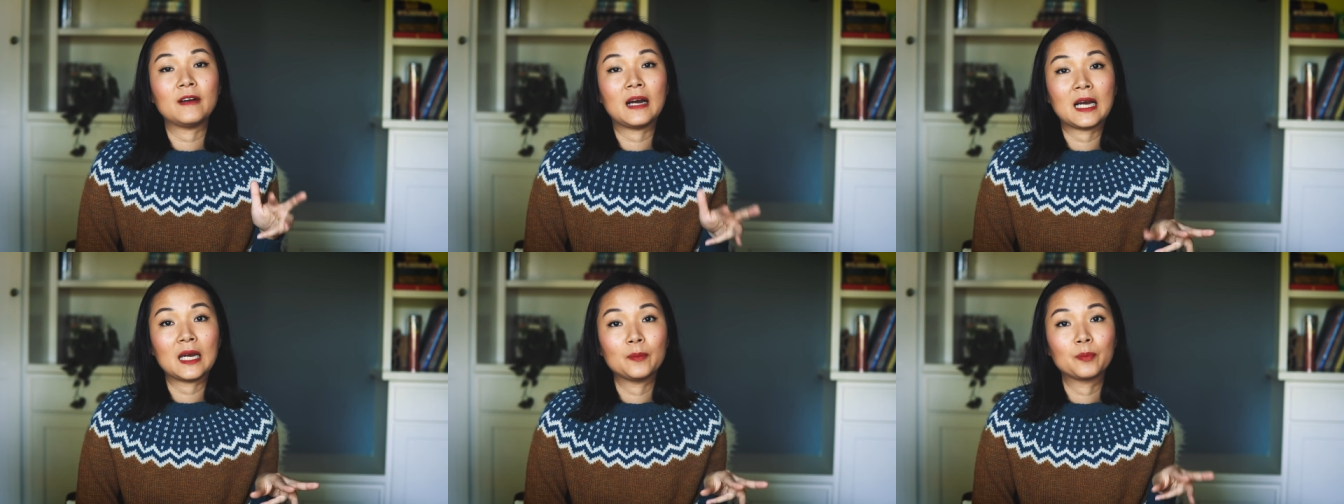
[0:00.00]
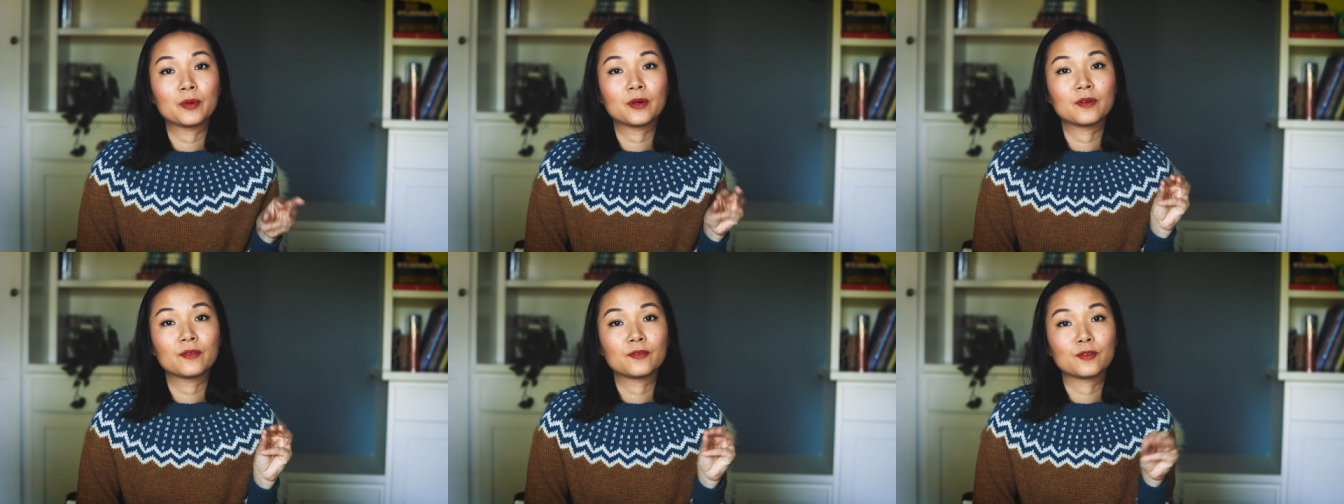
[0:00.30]

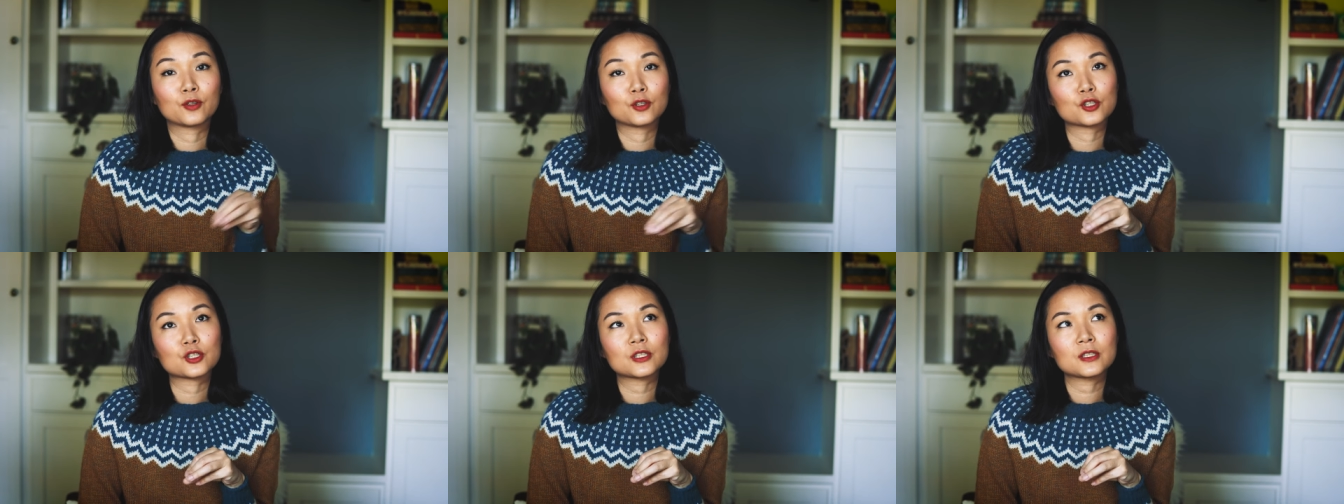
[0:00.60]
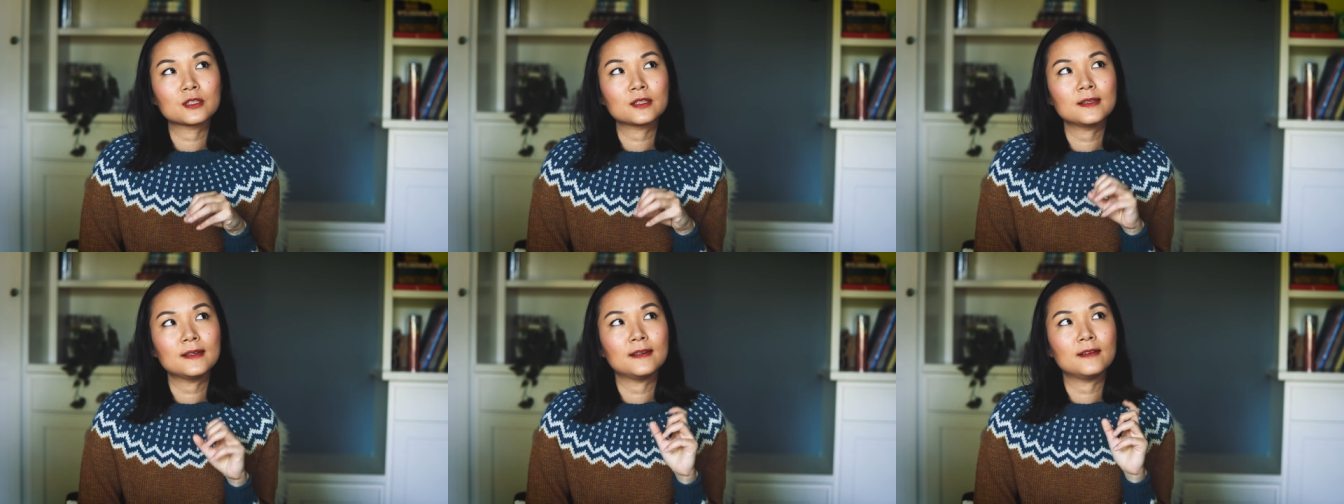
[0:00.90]
fiber
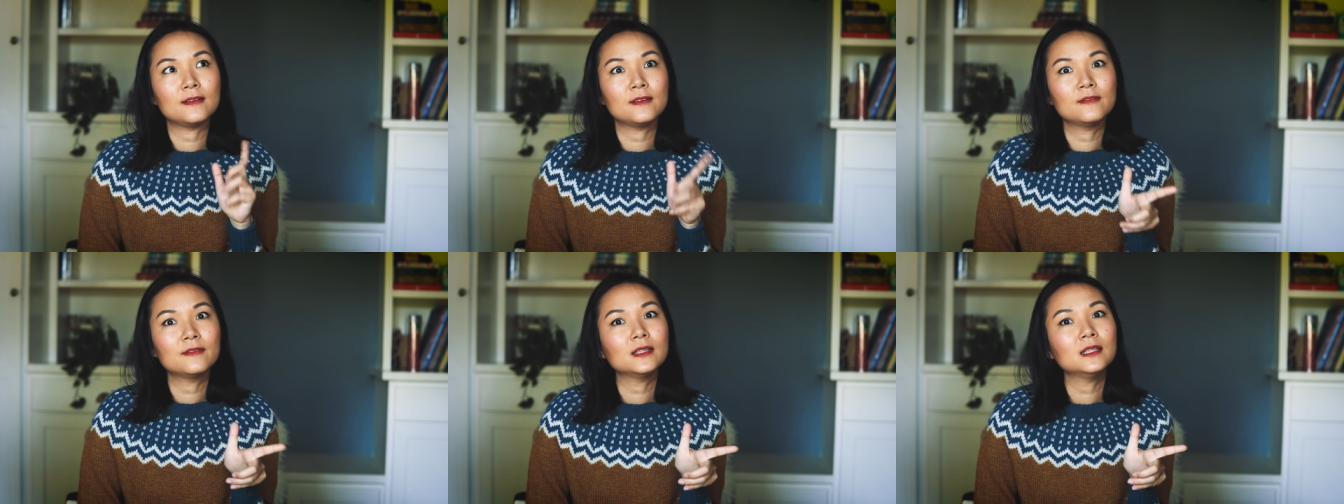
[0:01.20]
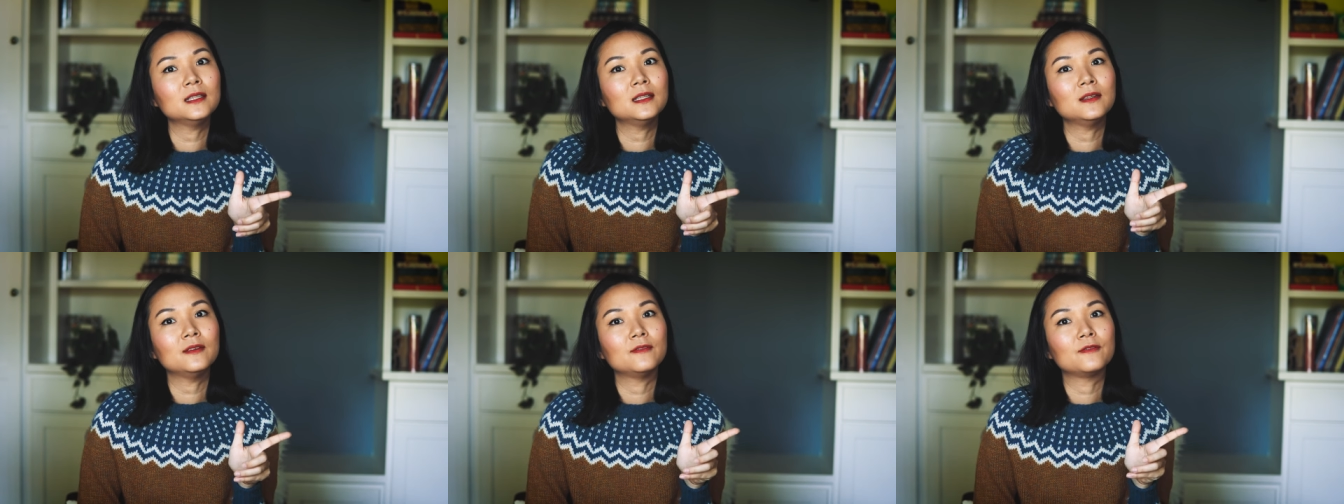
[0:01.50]
version of
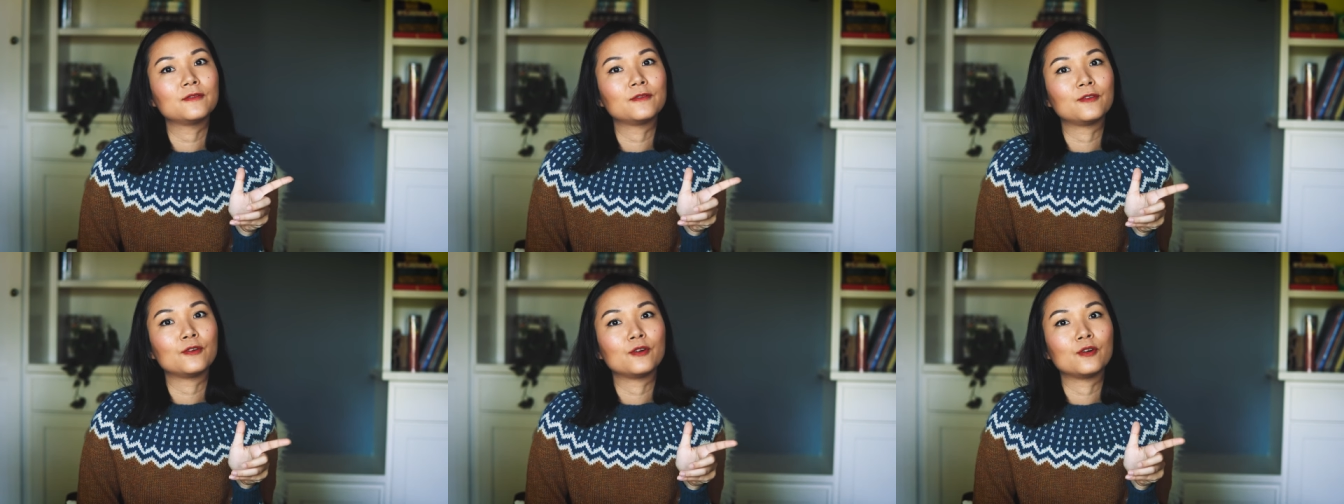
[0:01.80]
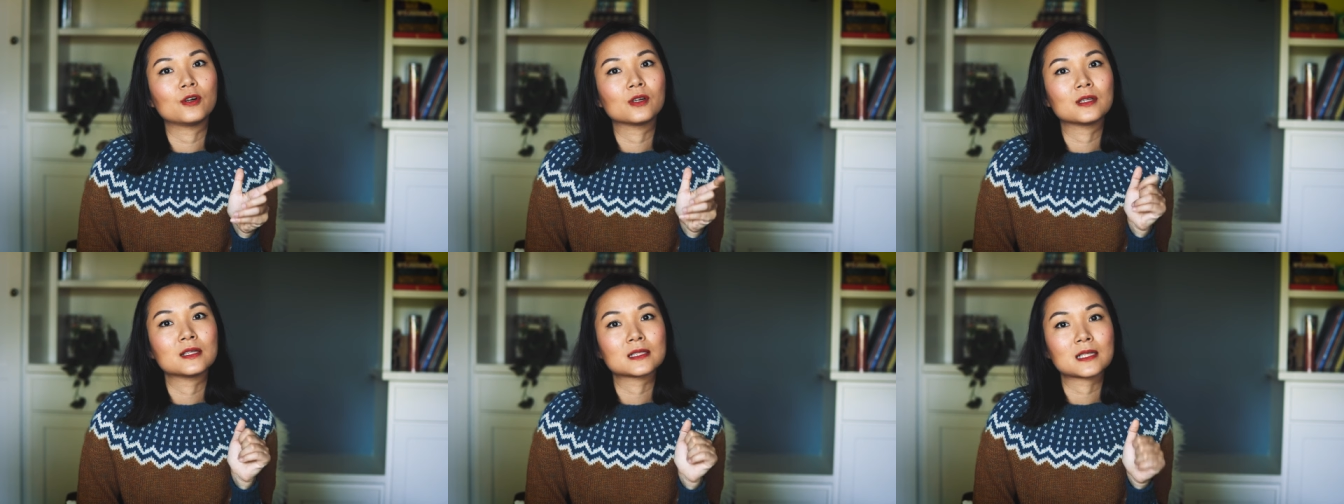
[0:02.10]
it
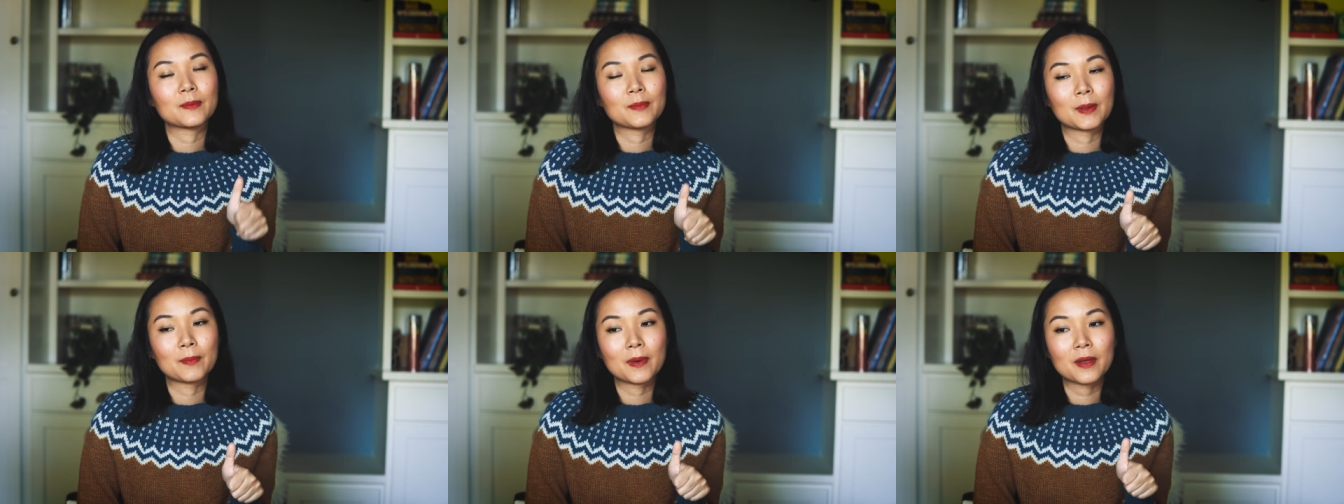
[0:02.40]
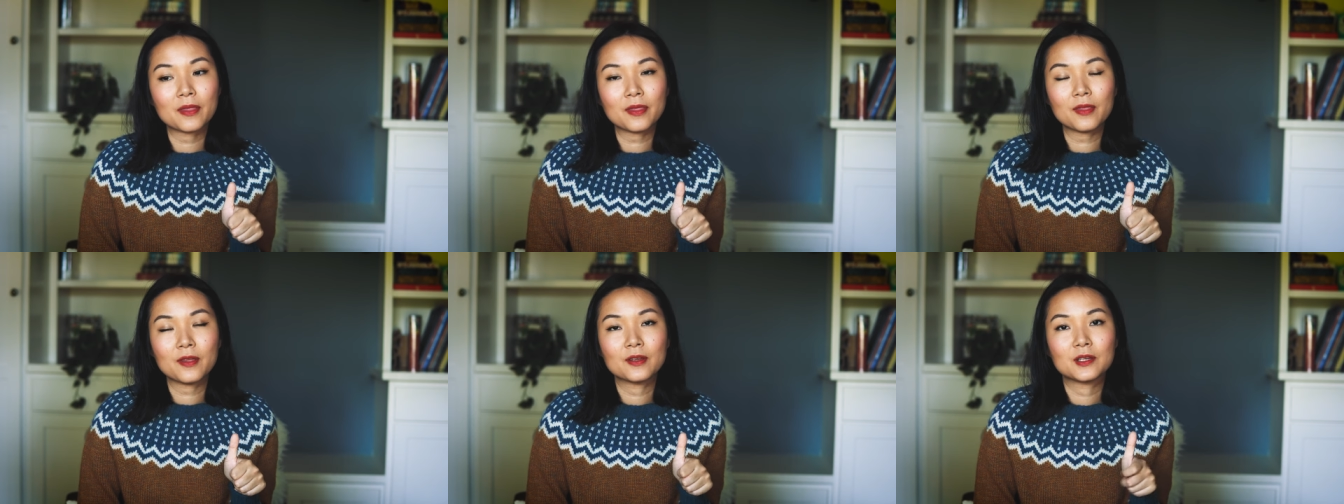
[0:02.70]
for this coming
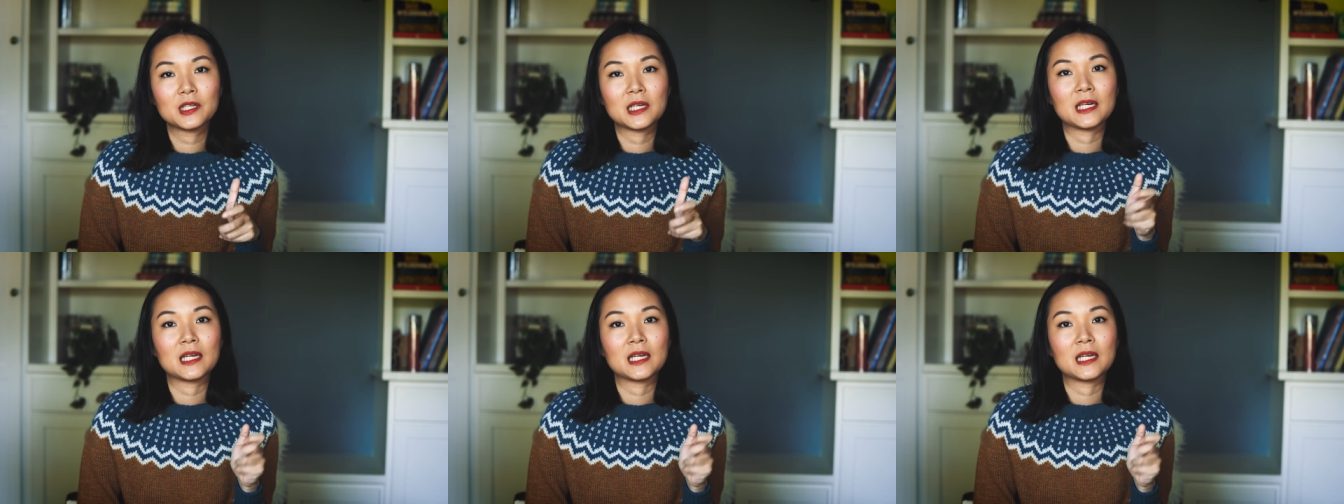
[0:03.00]
month,